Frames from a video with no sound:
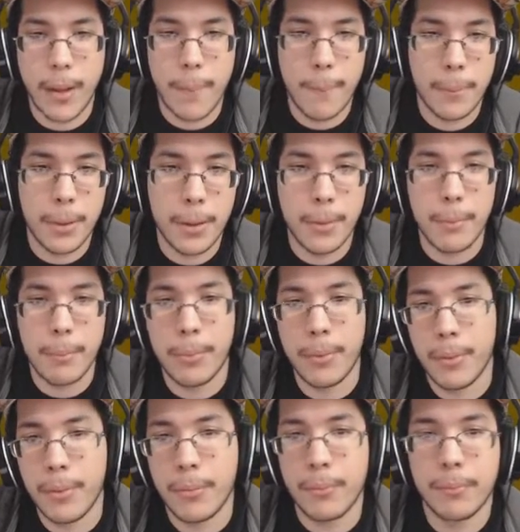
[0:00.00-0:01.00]
Boom,
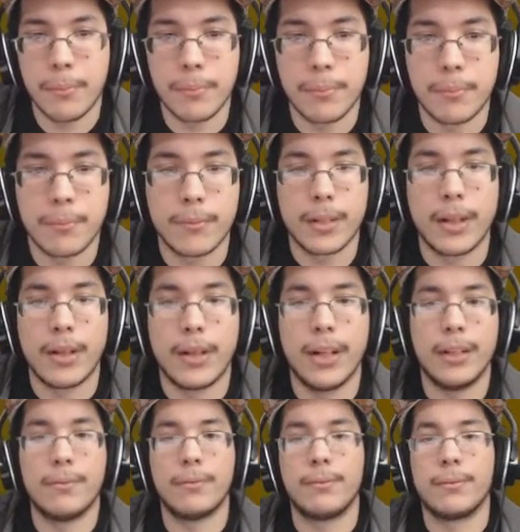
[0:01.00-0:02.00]
boom. Alright,
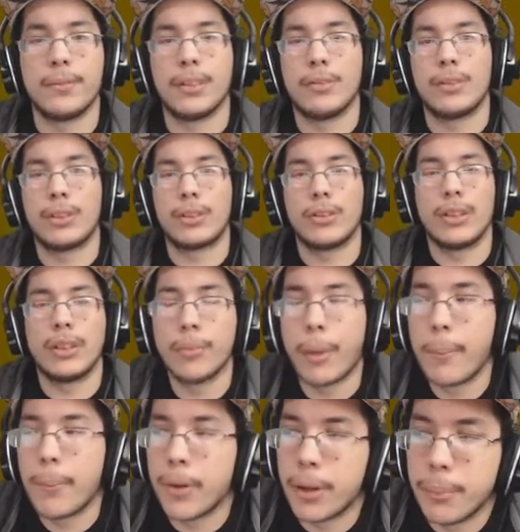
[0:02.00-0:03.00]
wish to heal my
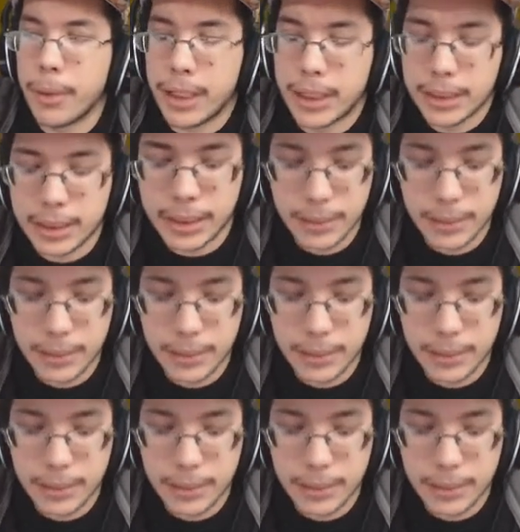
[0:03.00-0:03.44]
Pokemons.